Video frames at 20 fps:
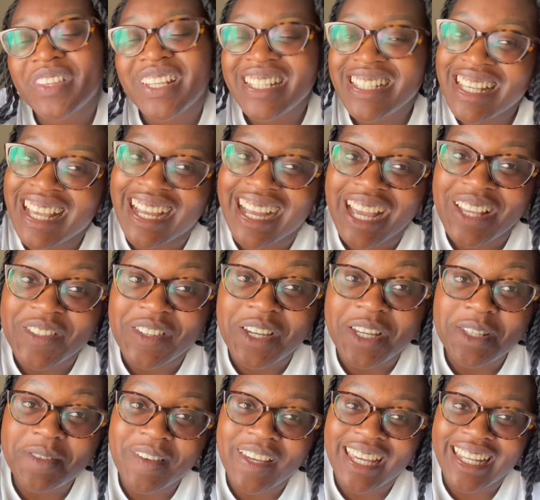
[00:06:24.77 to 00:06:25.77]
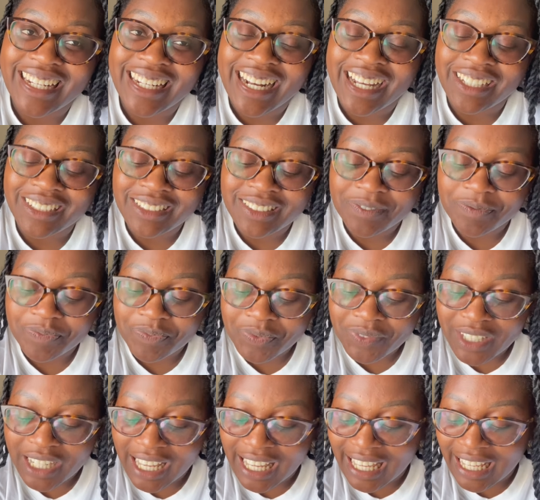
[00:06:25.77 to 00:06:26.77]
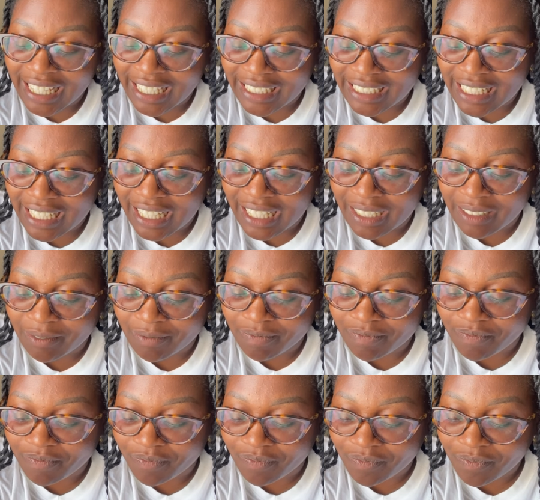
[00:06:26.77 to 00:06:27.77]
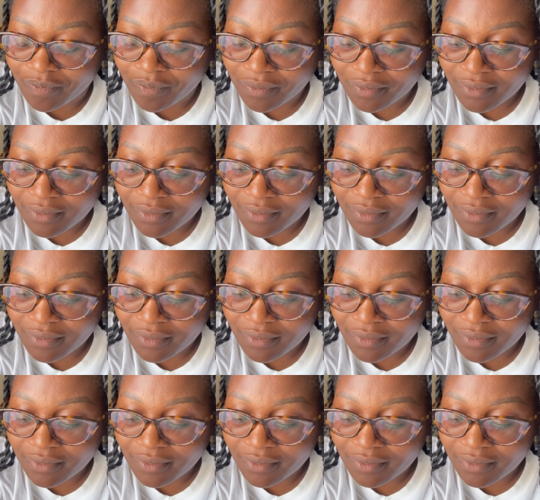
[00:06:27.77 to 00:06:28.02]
So yeah guys, we're going to be heading out, and I'm